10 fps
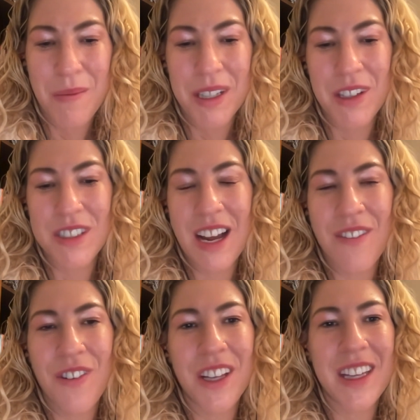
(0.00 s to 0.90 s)
But there's
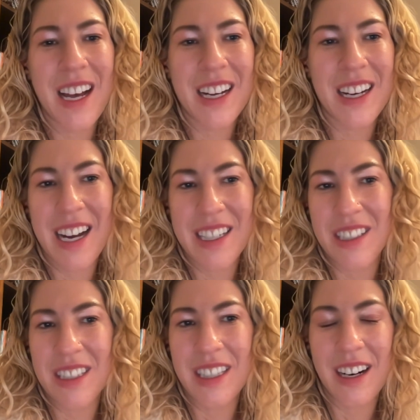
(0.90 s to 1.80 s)
definitely that
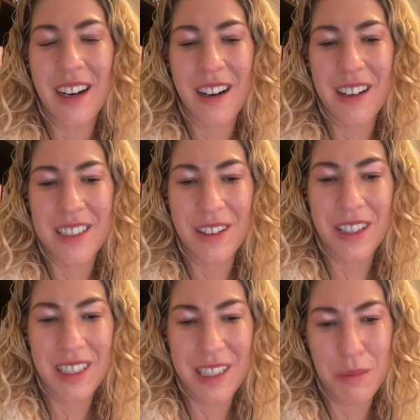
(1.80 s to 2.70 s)
connection there. So
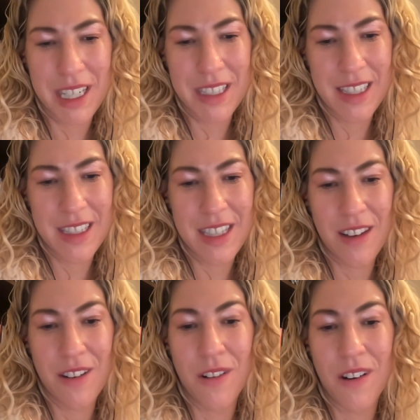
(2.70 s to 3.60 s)
it does make sense
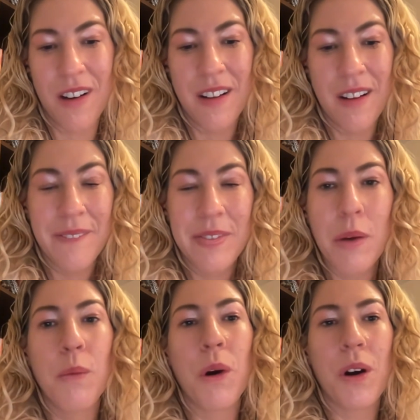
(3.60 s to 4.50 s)
that you
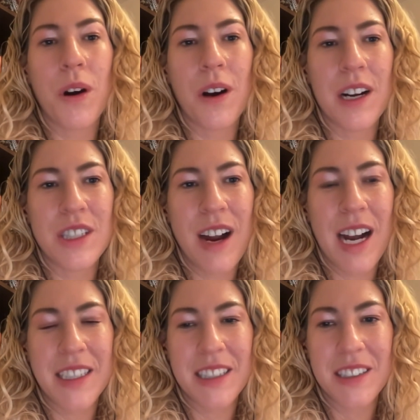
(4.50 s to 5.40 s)
were
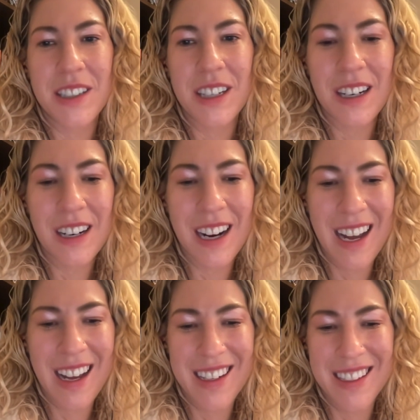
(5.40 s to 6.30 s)
attracted to her
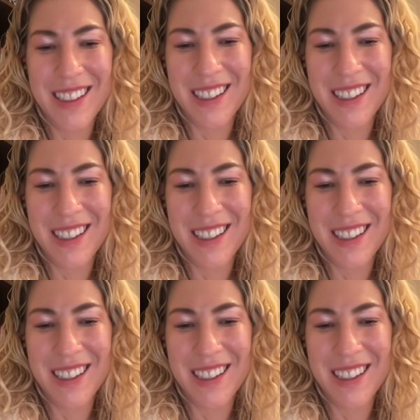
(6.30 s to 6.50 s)
and,